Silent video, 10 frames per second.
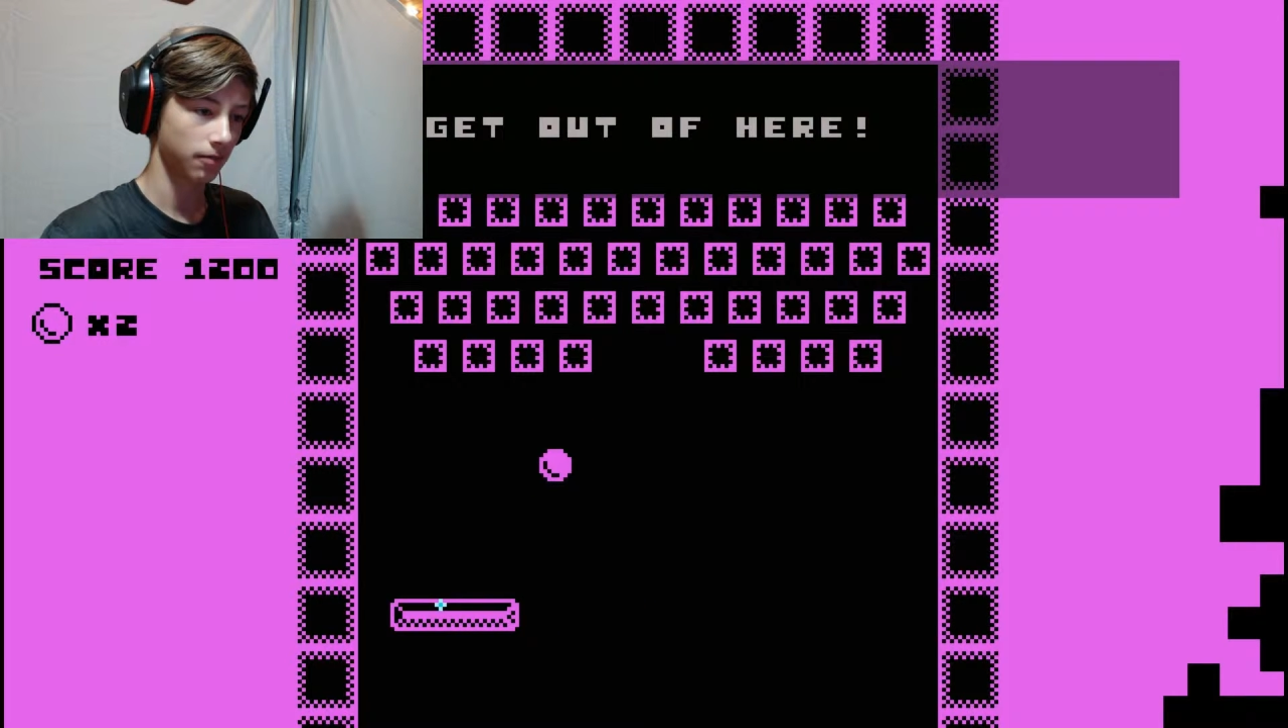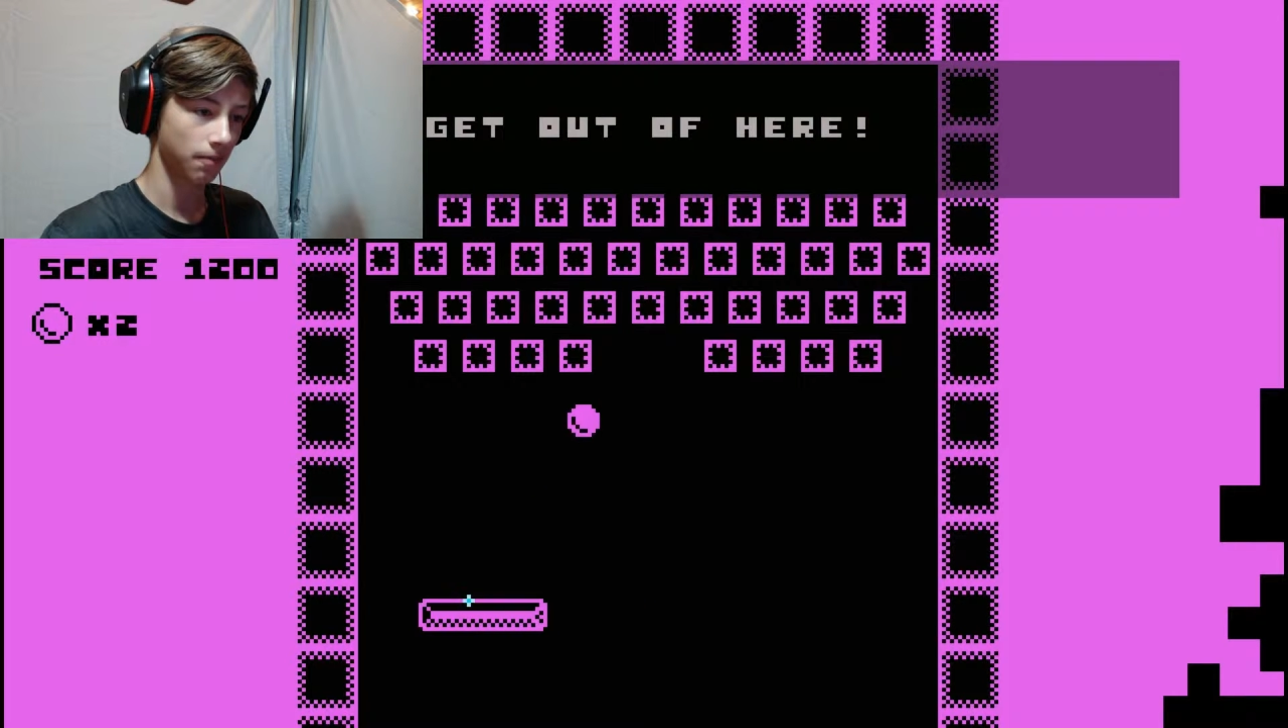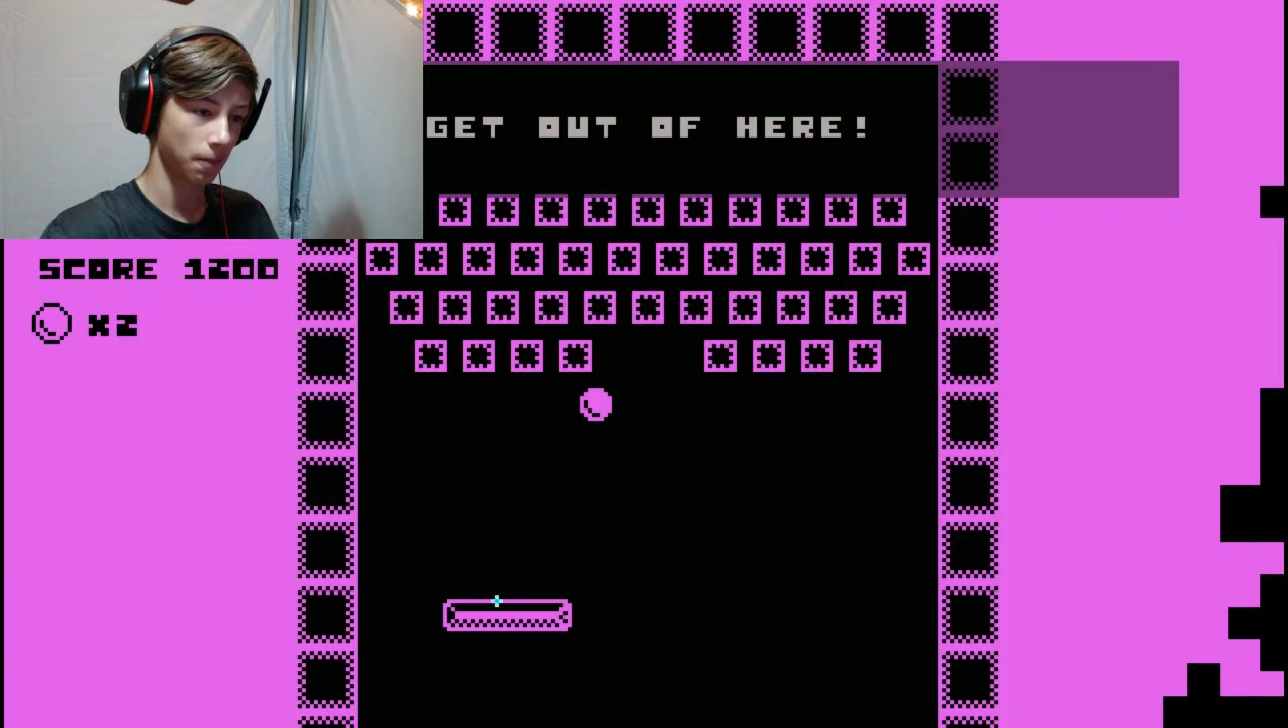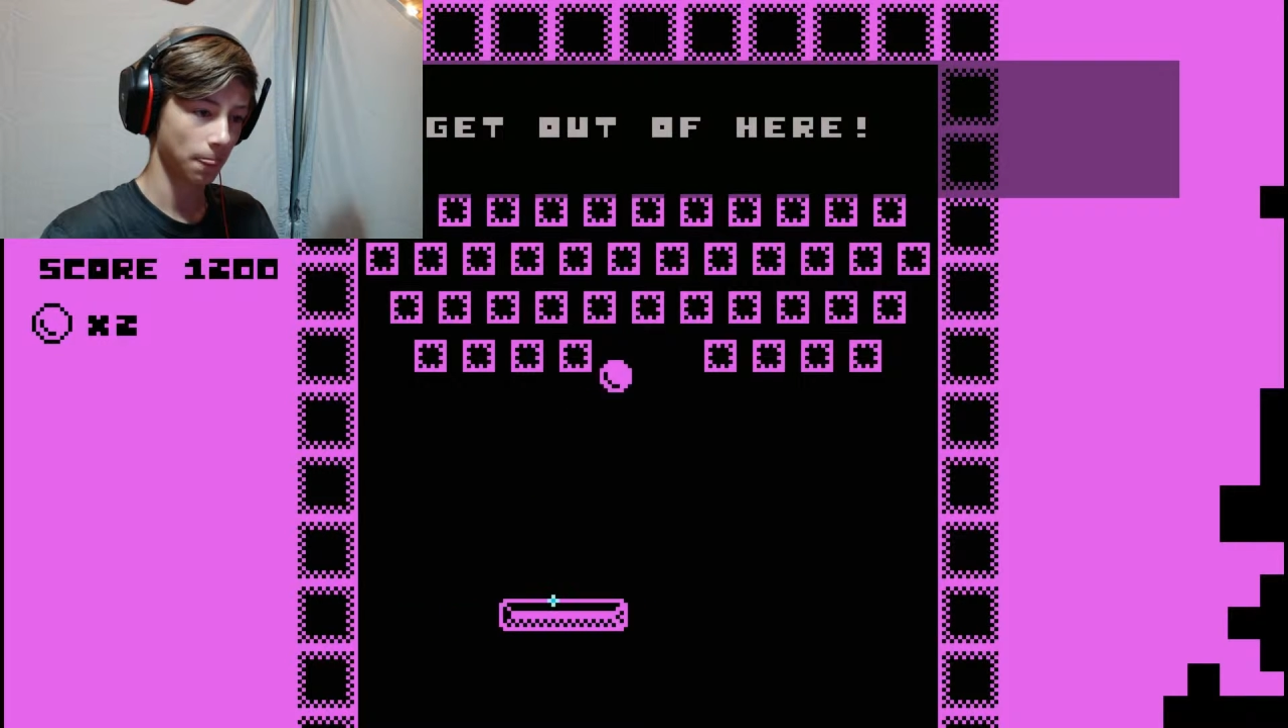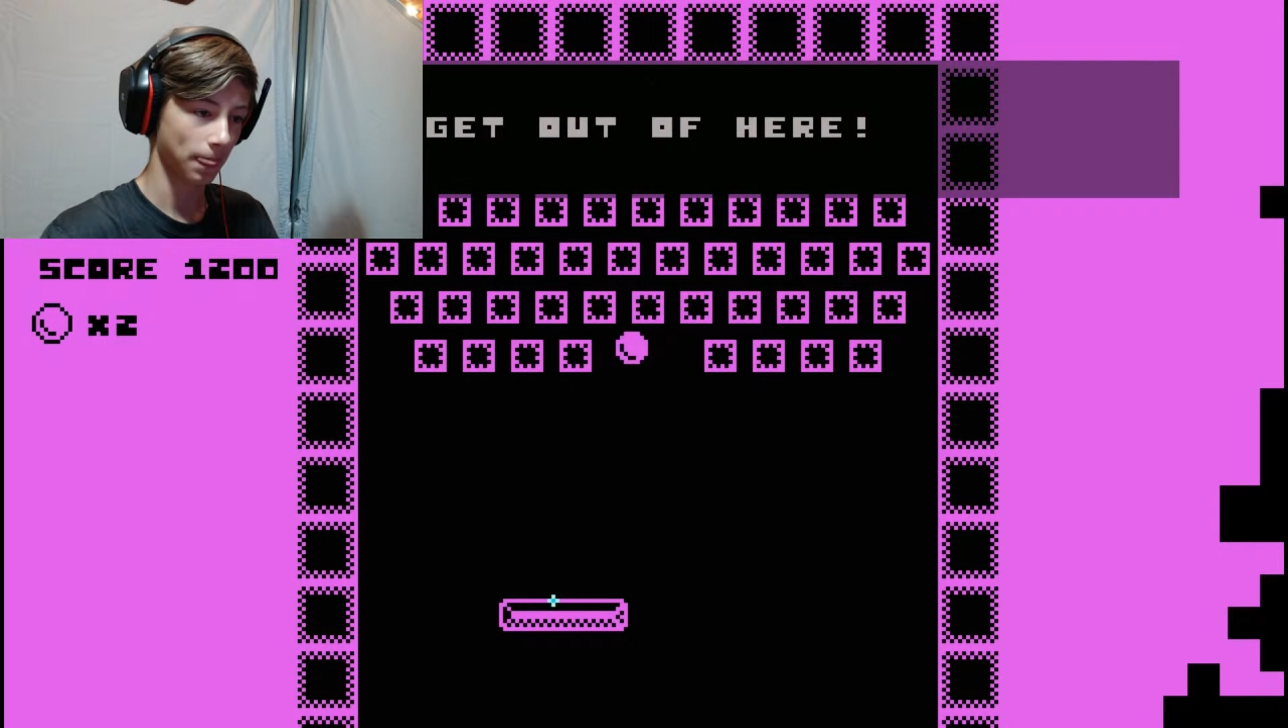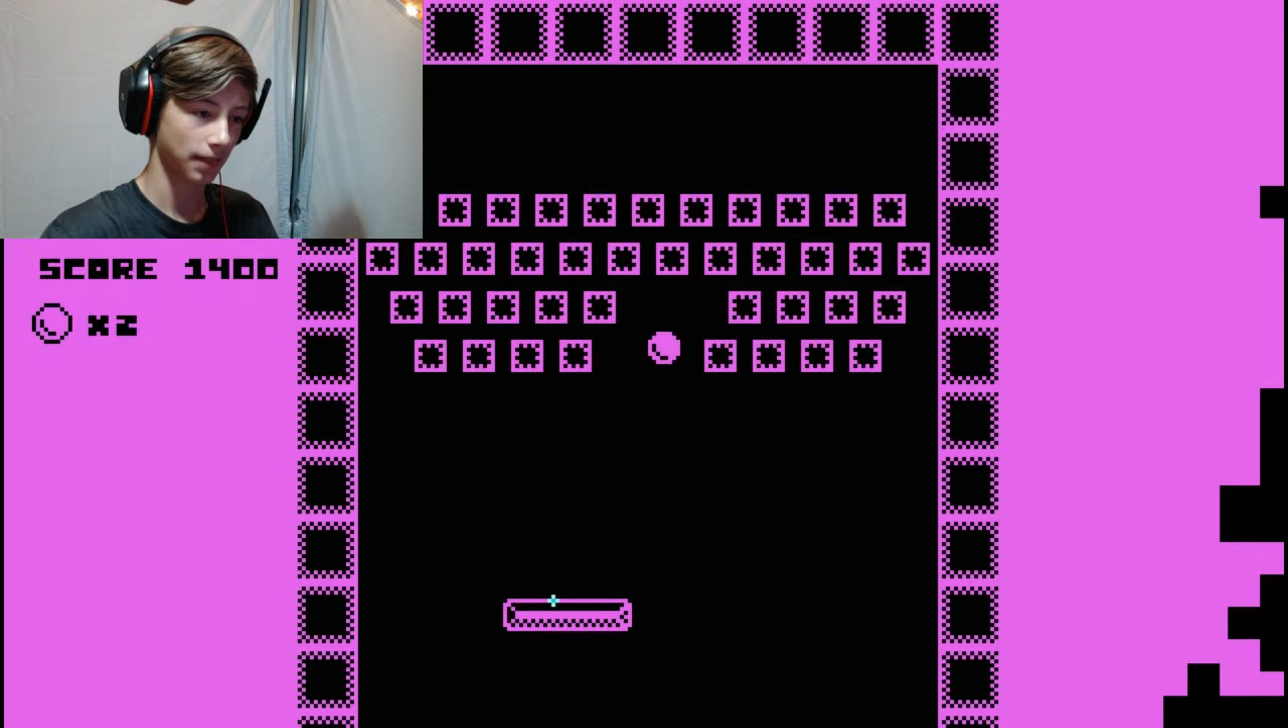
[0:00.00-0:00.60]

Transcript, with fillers: here.